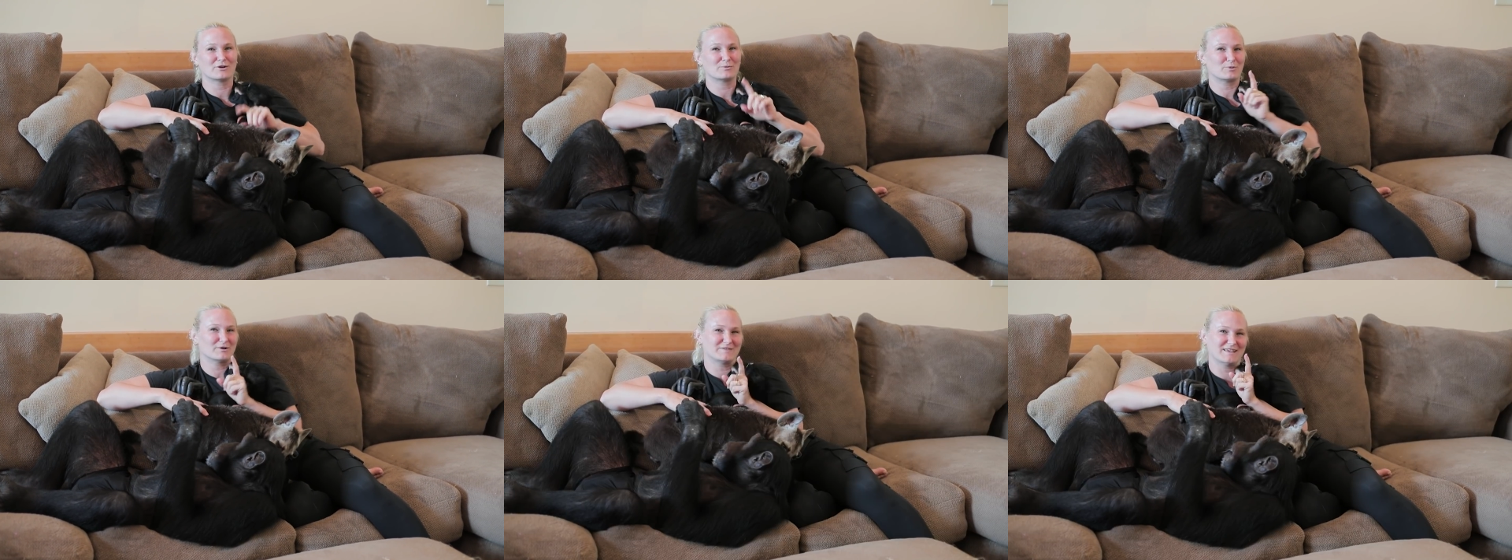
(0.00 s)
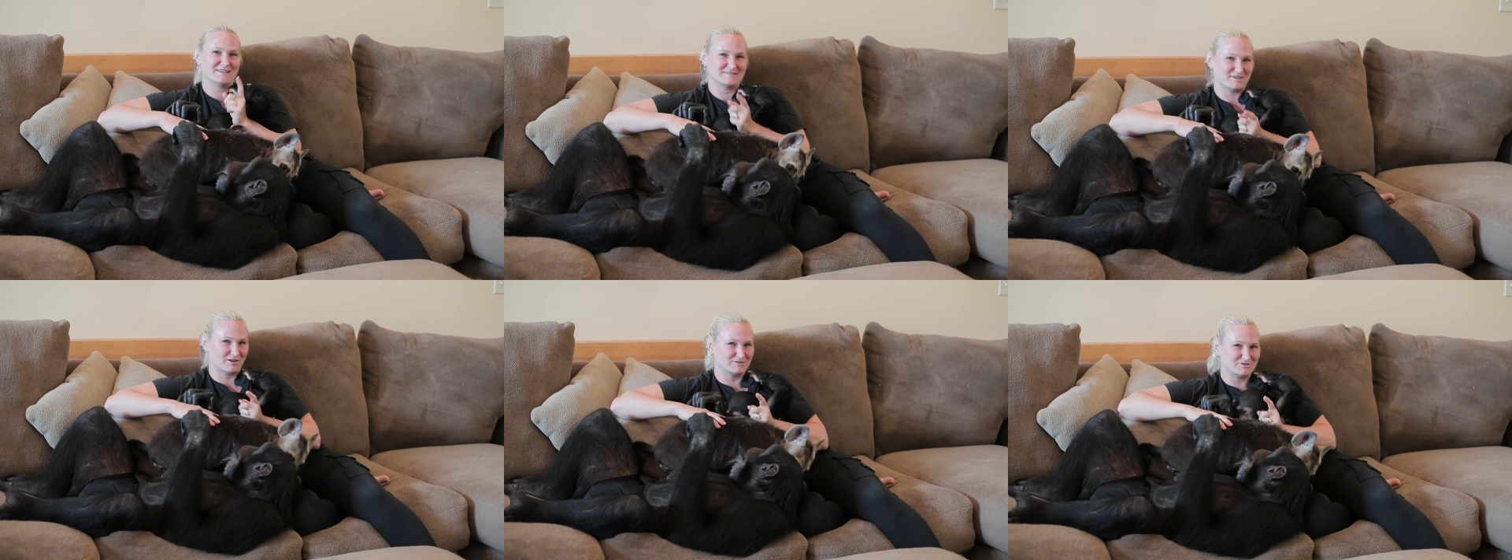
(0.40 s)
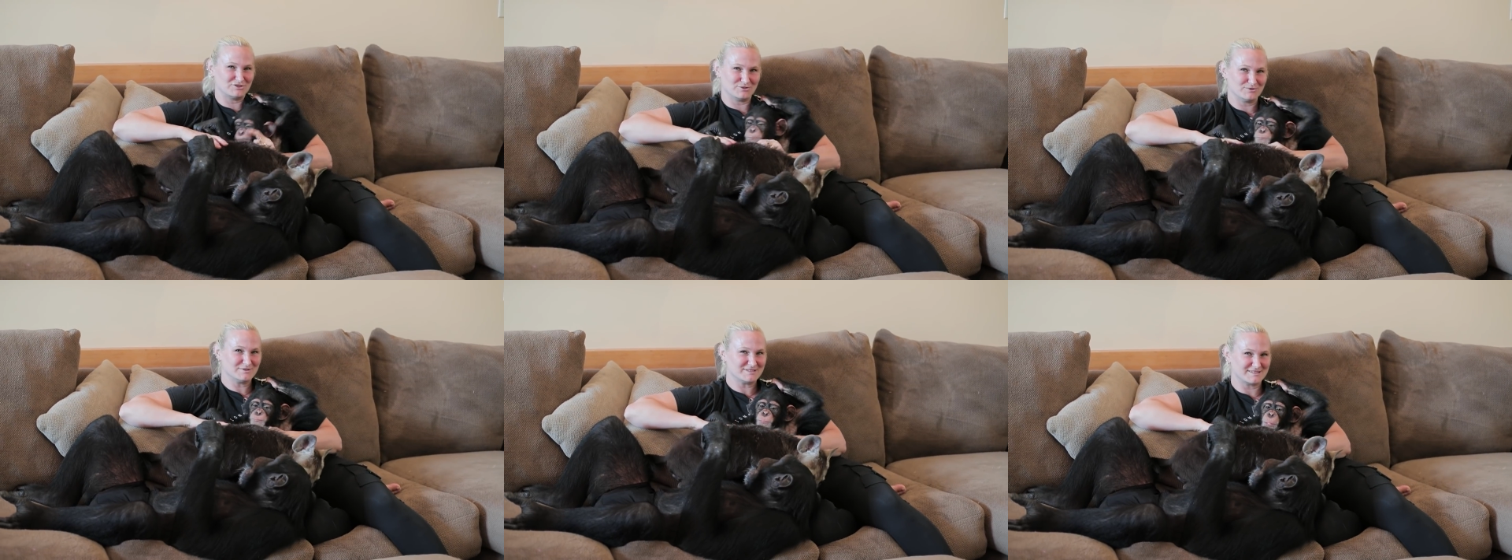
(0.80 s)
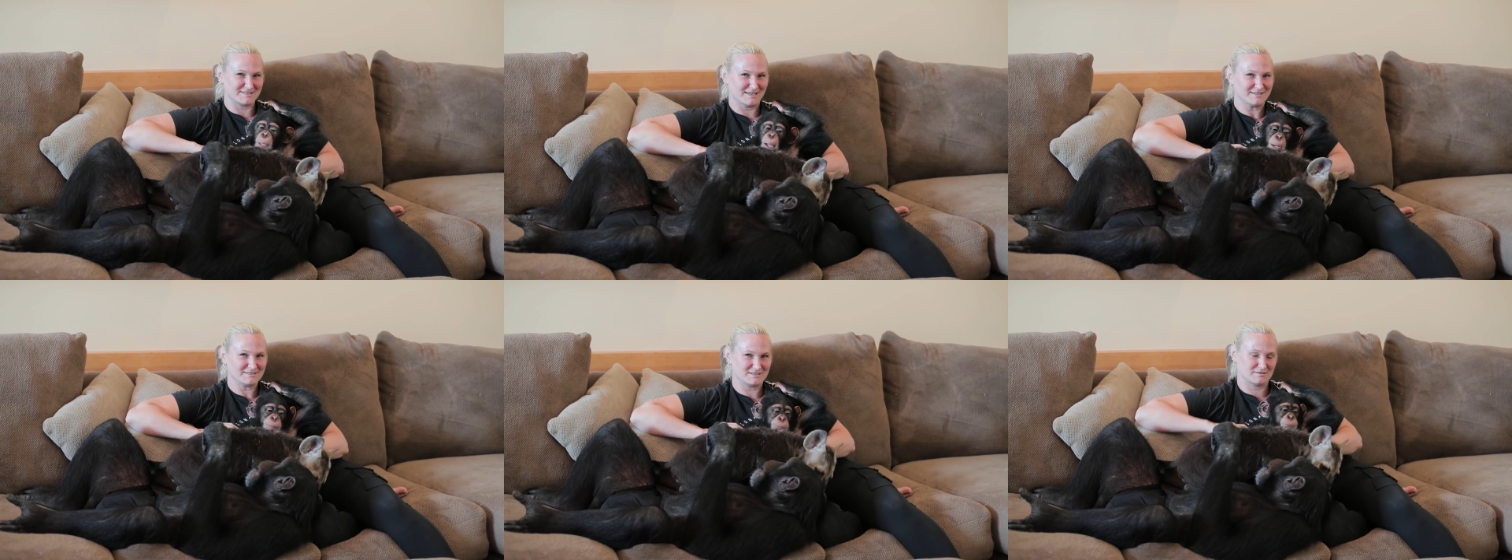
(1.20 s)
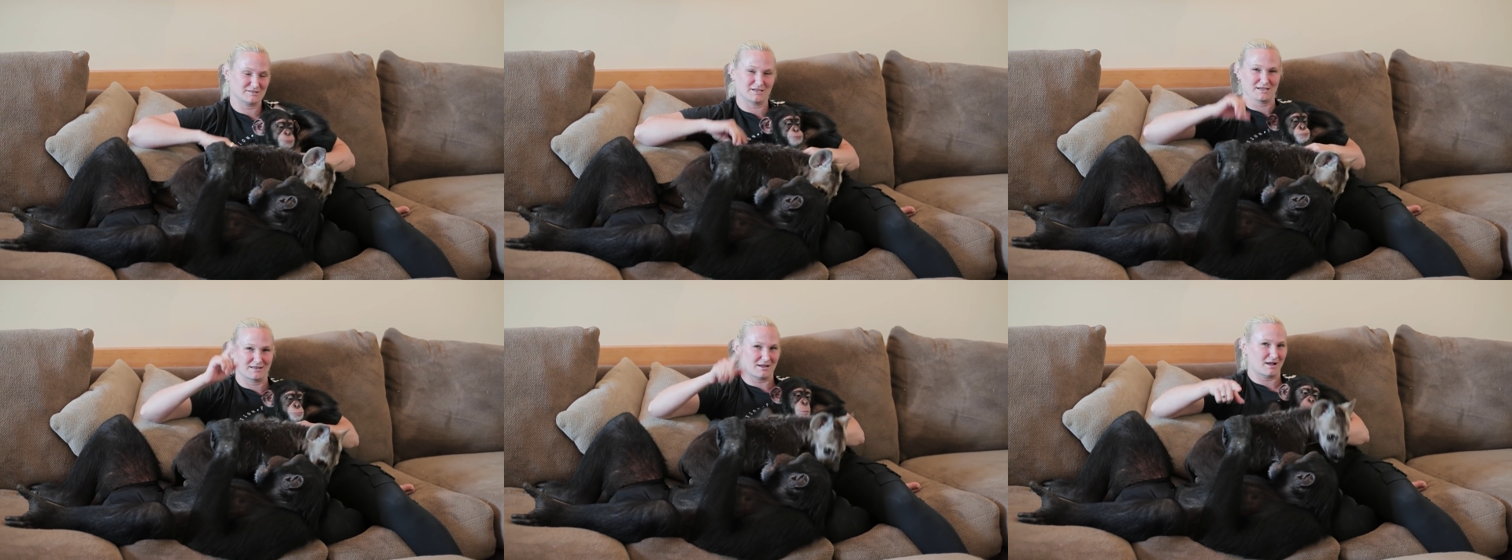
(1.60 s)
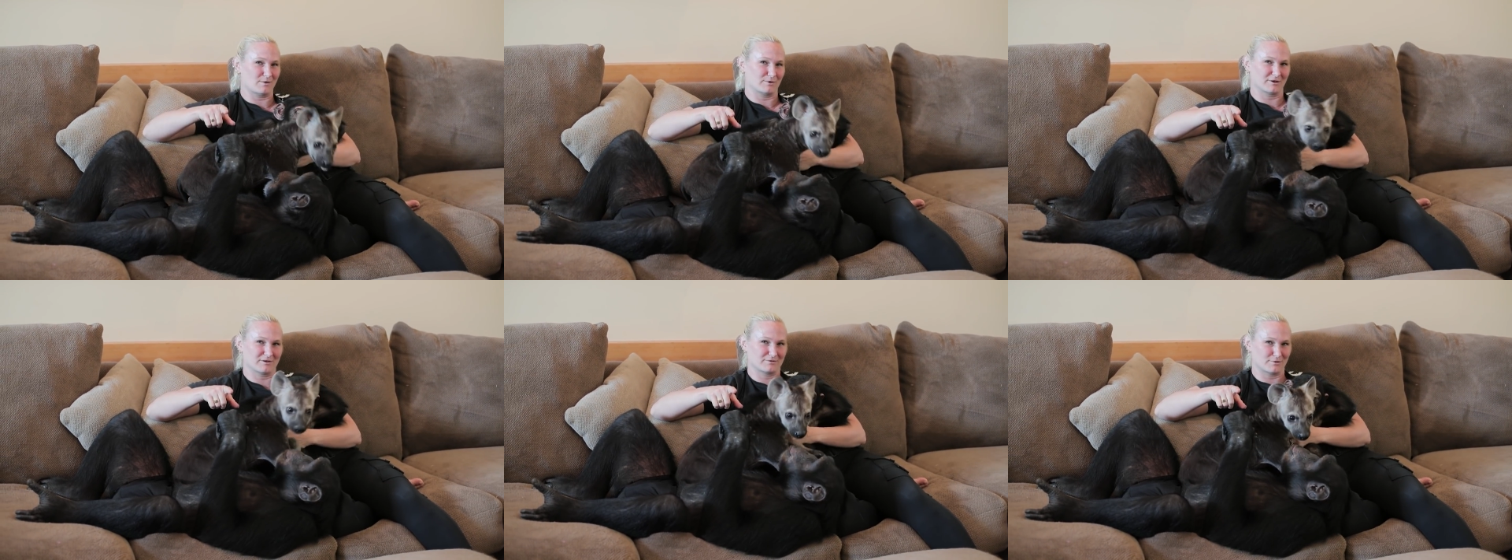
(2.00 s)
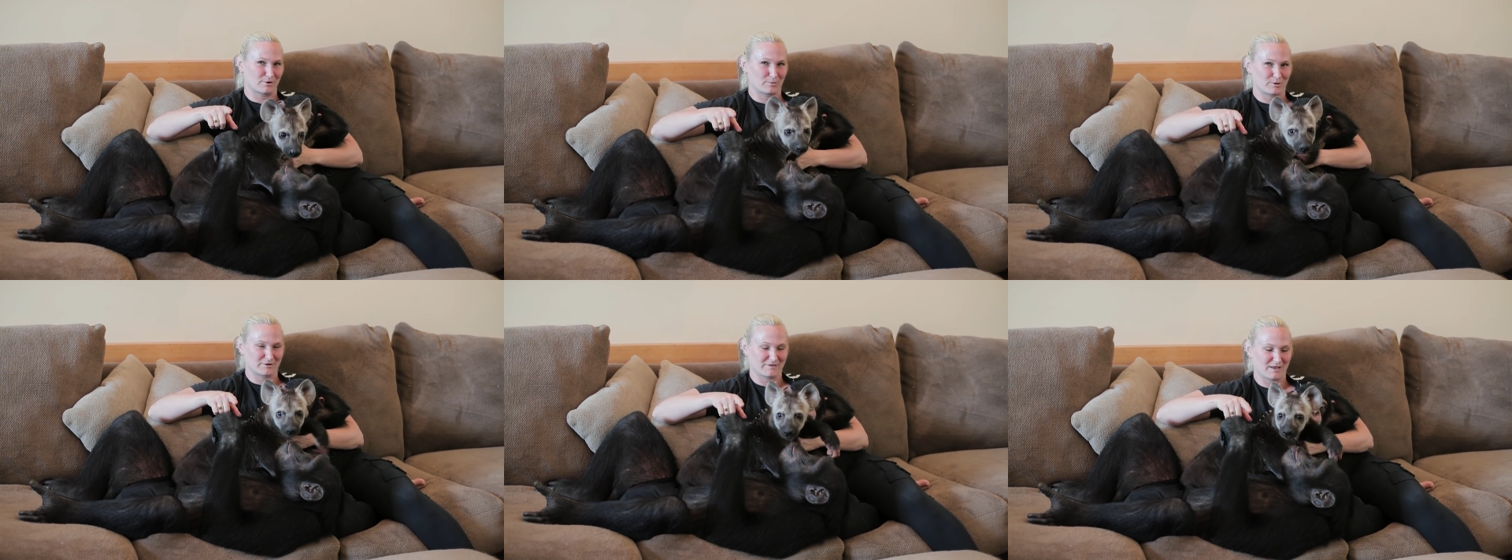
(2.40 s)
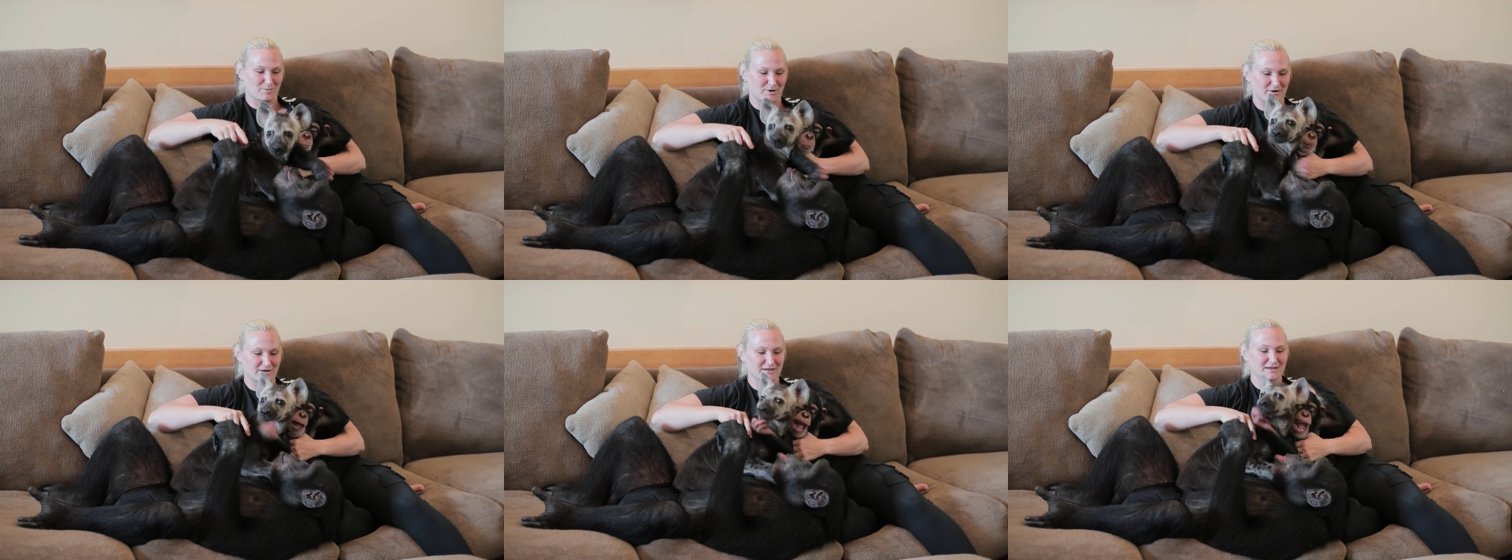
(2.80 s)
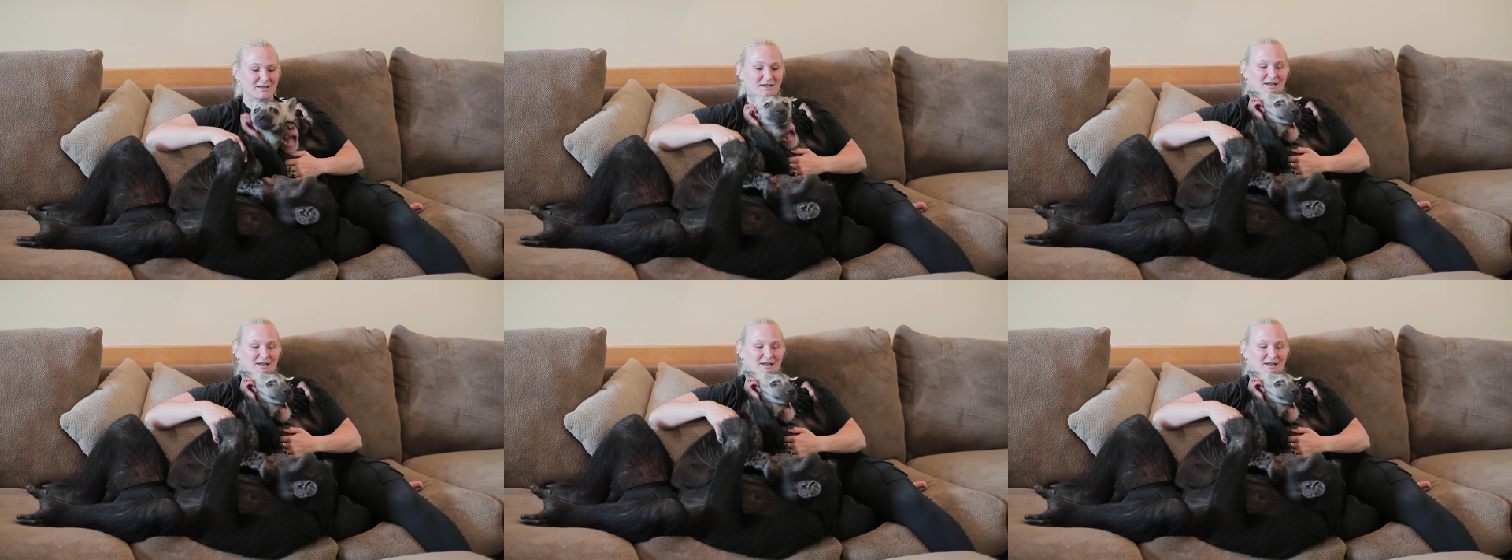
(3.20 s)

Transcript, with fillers: Her birthday is on June 6th. Check it out, we're gonna throw a birthday party.